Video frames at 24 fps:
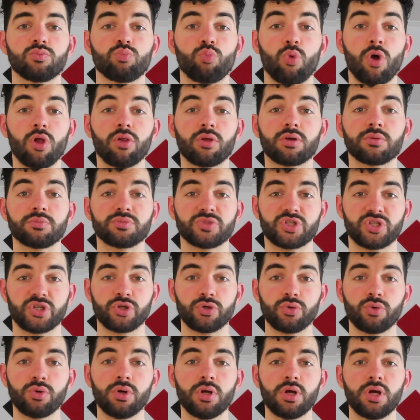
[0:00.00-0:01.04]
Welcome
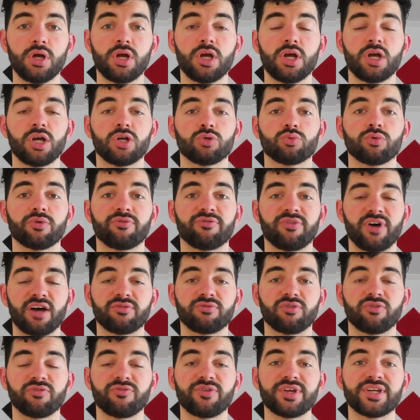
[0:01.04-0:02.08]
to
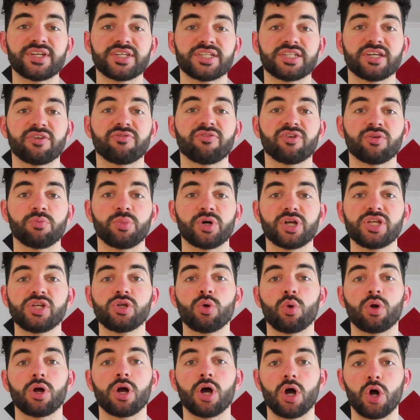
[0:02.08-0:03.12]
Revival Fitness, everybody,
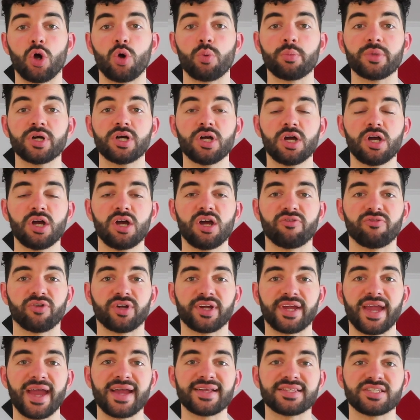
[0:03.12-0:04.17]
your home for
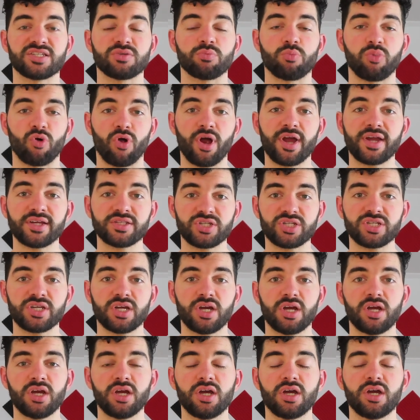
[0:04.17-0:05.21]
gains and
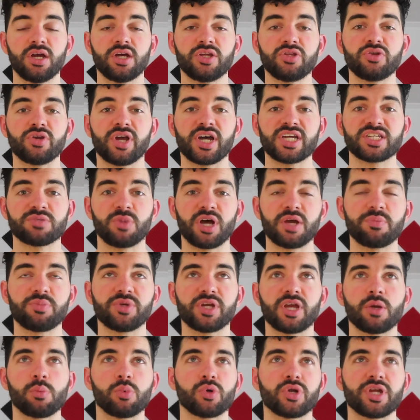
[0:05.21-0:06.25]
brains. You guys might
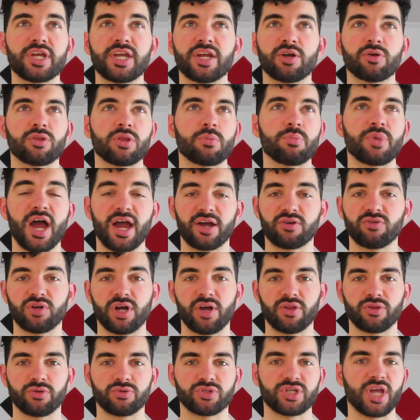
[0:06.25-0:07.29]
be able to hear in the
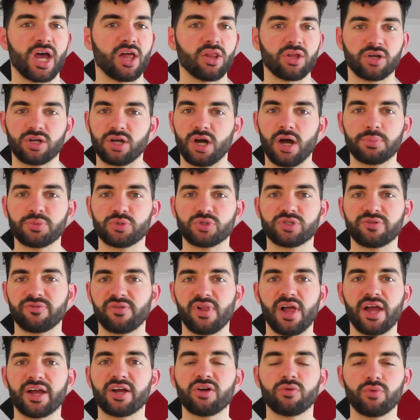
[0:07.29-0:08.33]
background there's helicopters
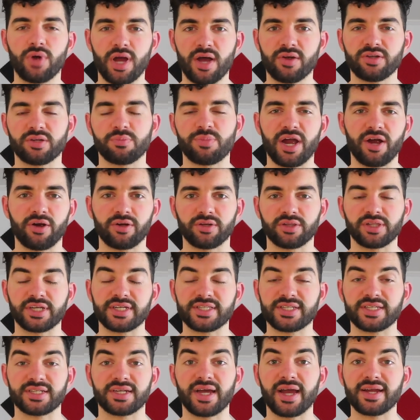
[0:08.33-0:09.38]
flying around. Apparently,
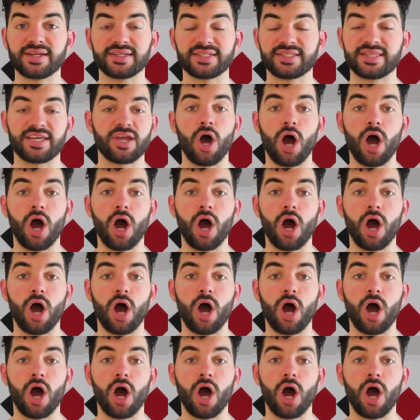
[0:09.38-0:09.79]
tonight is the